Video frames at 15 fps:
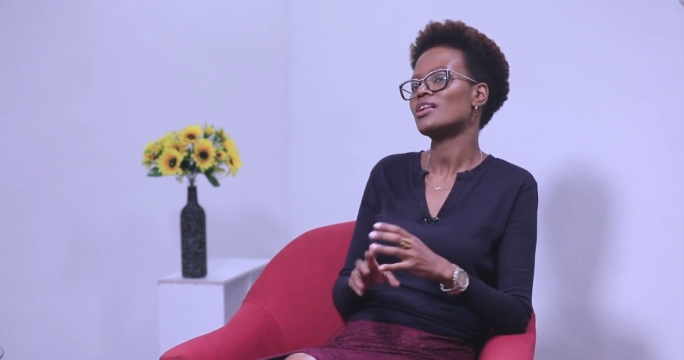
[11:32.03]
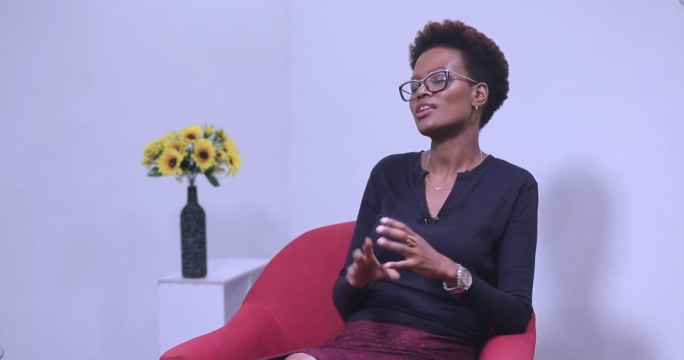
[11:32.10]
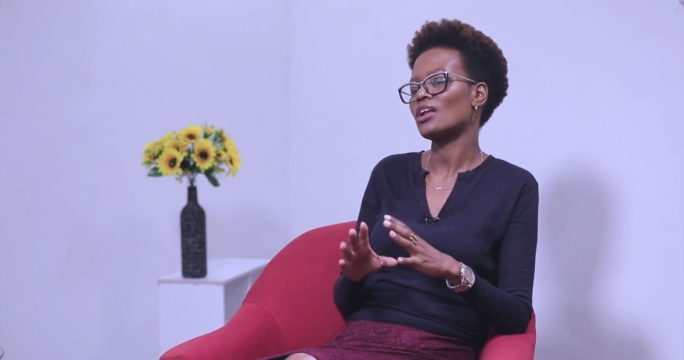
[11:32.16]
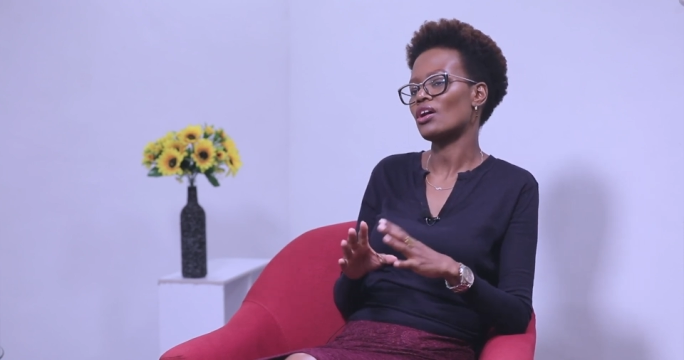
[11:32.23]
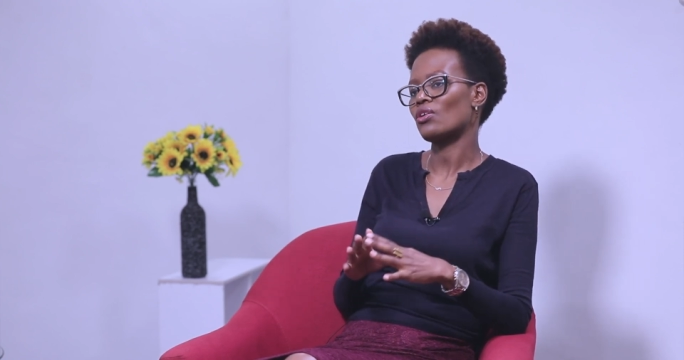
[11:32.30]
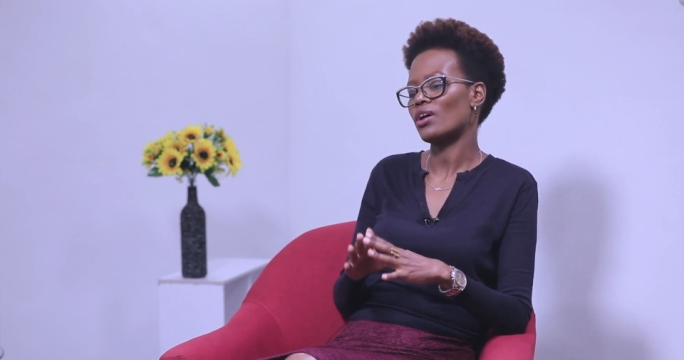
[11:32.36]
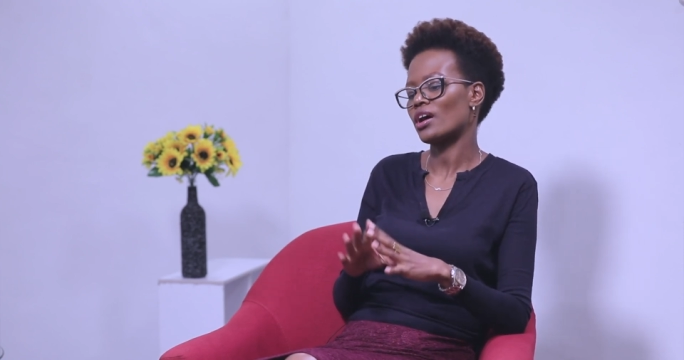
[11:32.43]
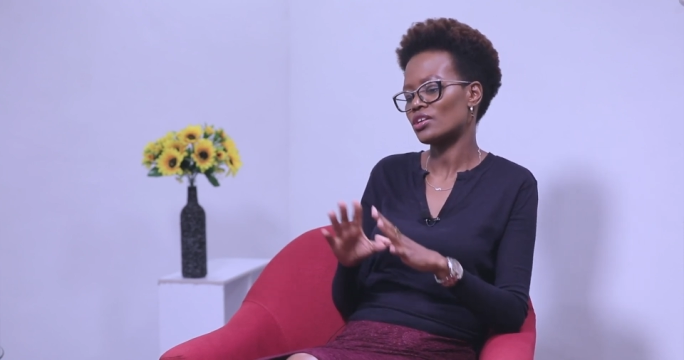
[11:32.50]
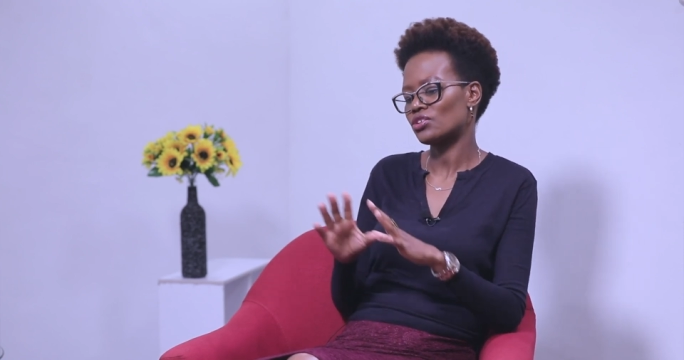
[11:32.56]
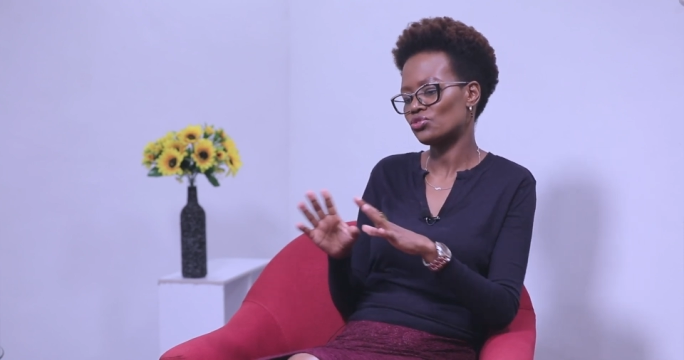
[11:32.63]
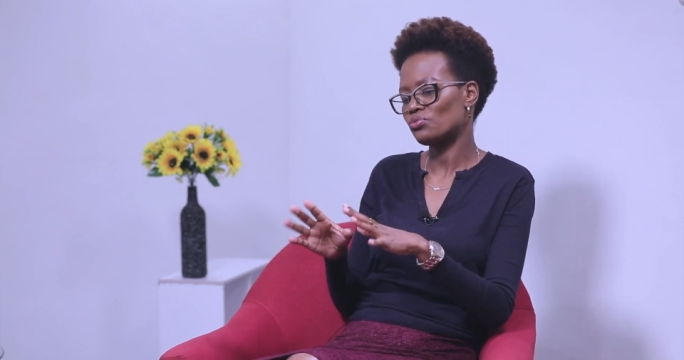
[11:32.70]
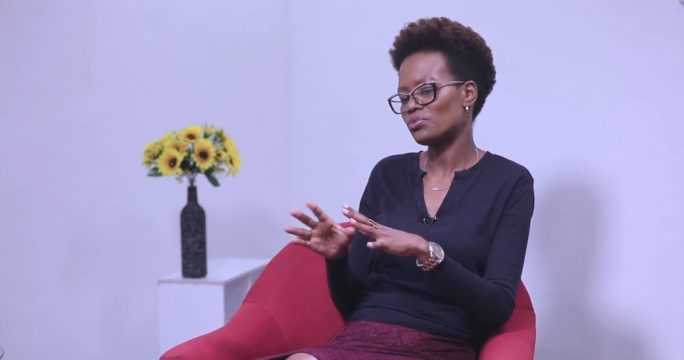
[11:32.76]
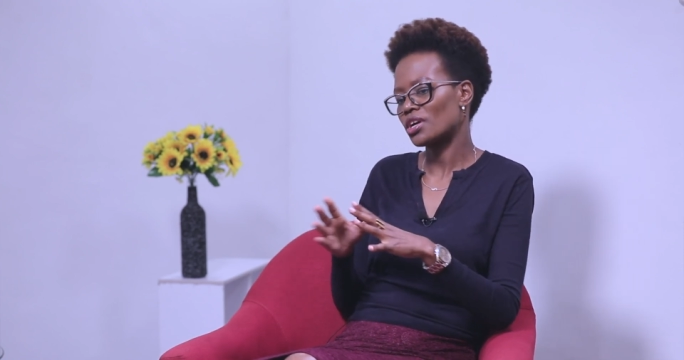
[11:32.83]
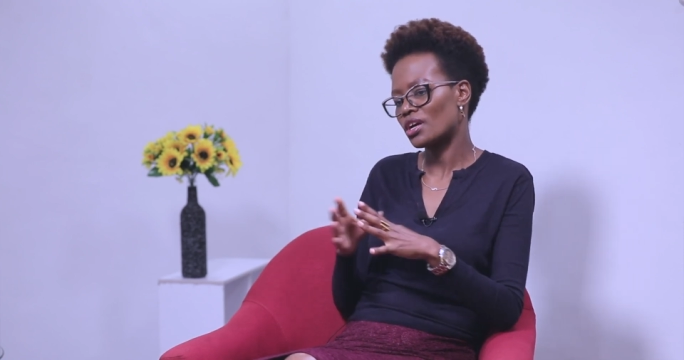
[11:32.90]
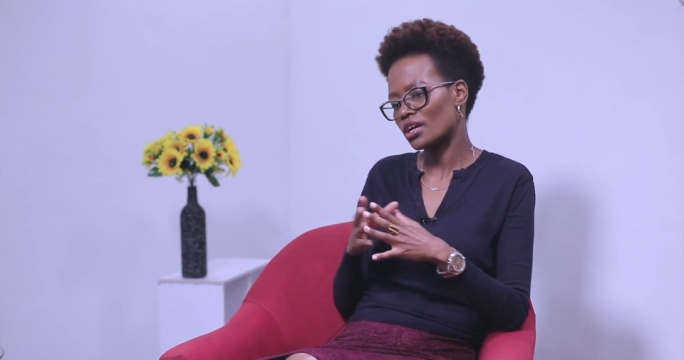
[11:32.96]
Now,
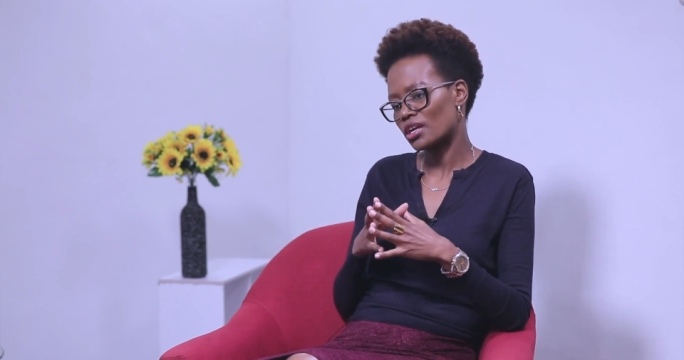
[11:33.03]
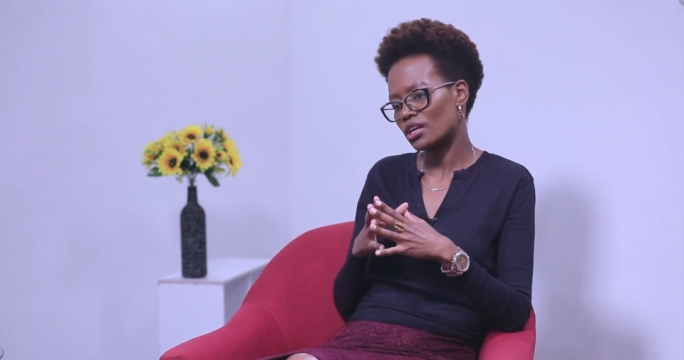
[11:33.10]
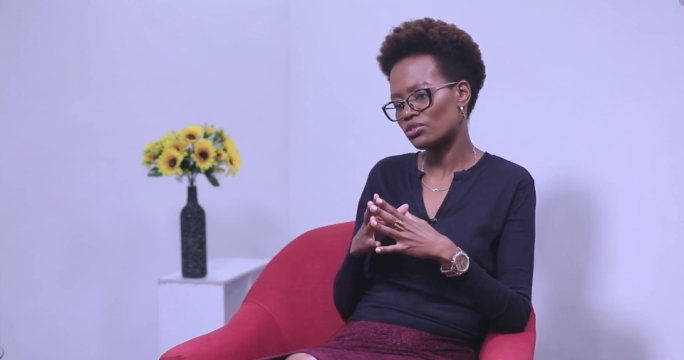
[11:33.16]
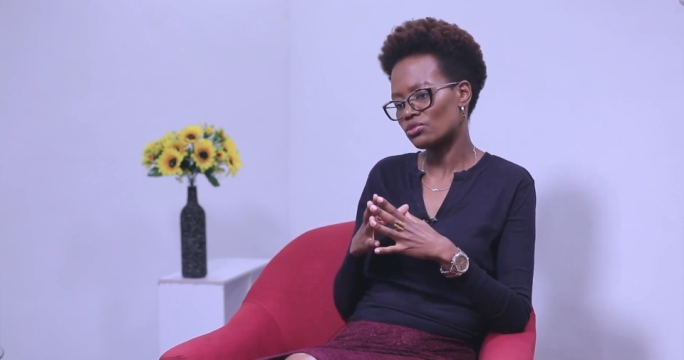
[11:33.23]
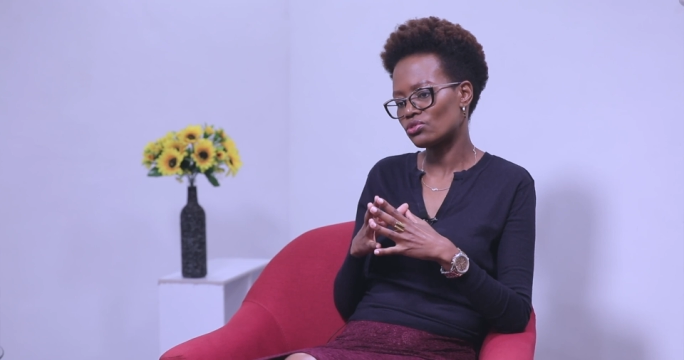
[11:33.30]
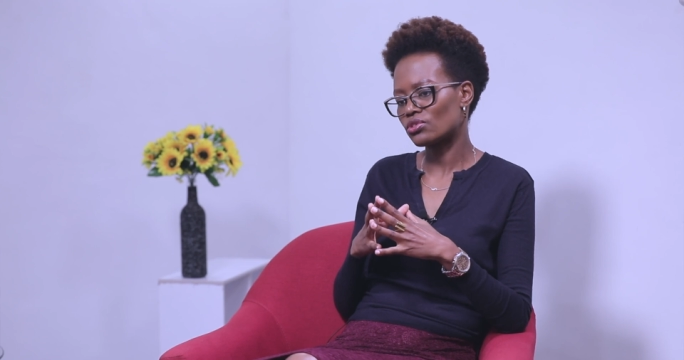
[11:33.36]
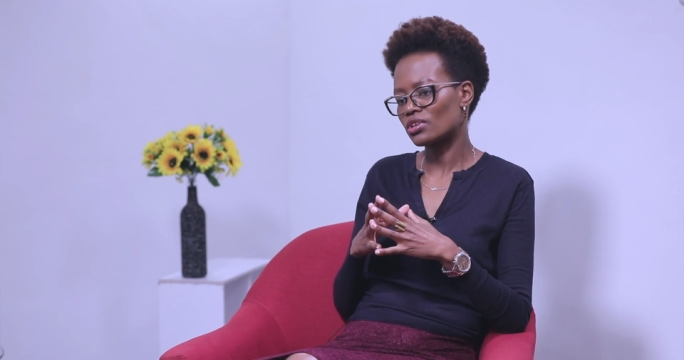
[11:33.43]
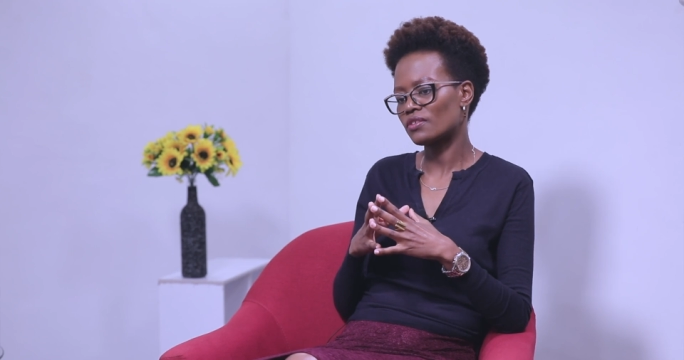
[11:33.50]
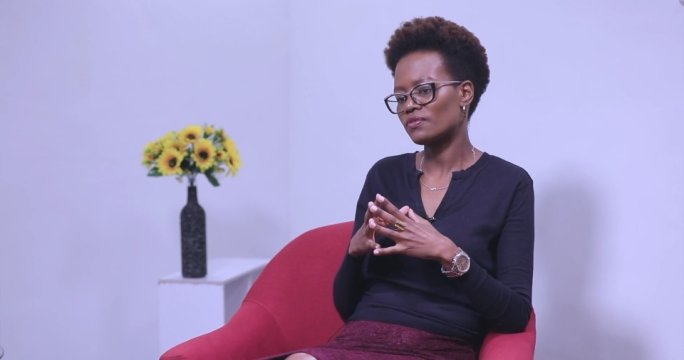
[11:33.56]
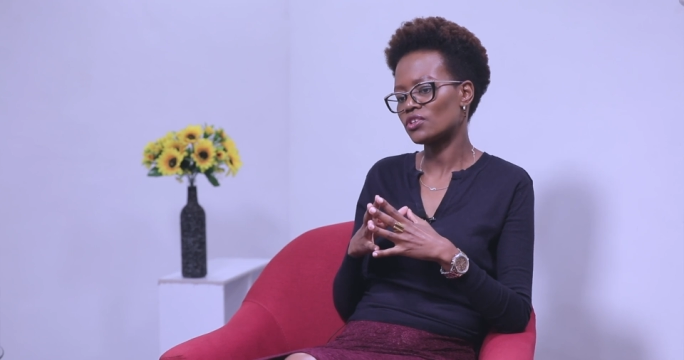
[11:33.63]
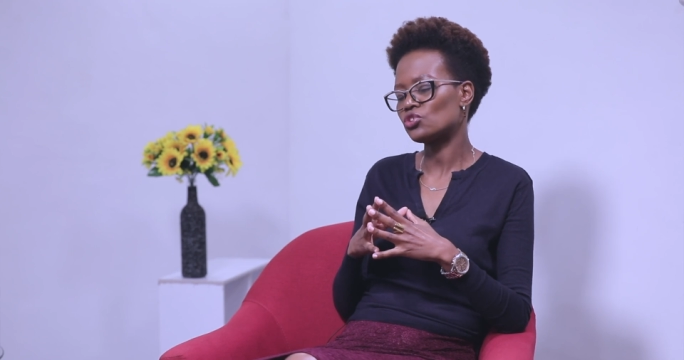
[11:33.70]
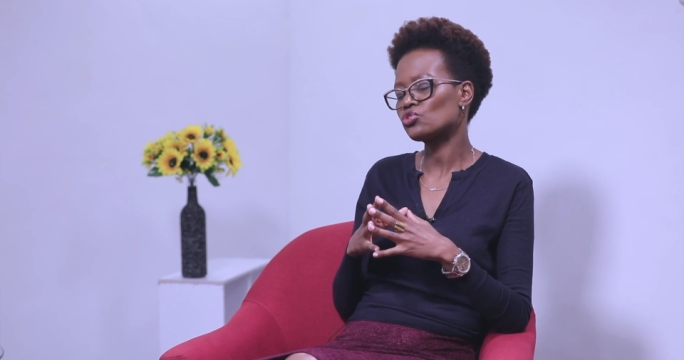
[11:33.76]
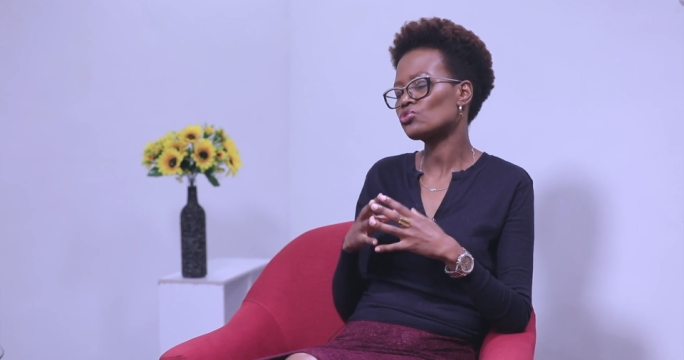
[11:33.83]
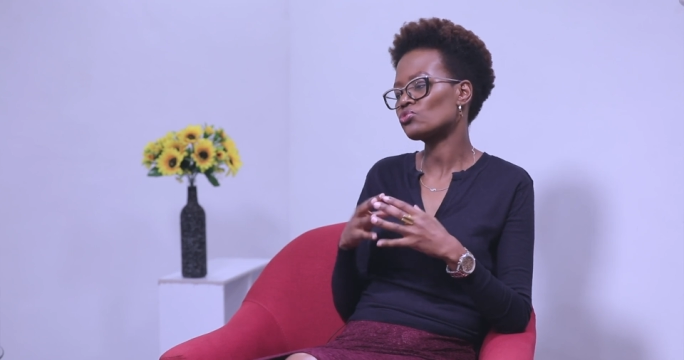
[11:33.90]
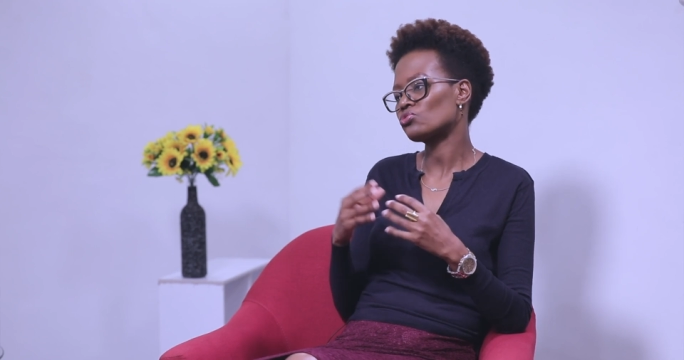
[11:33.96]
assuming again you don't have
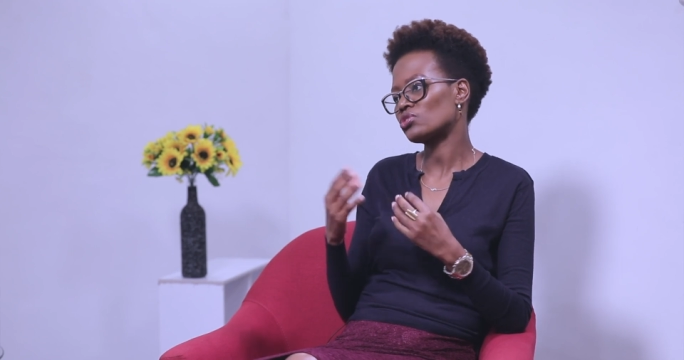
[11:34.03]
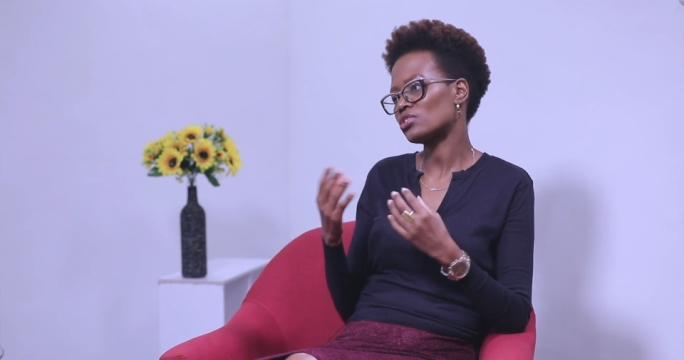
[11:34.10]
issues,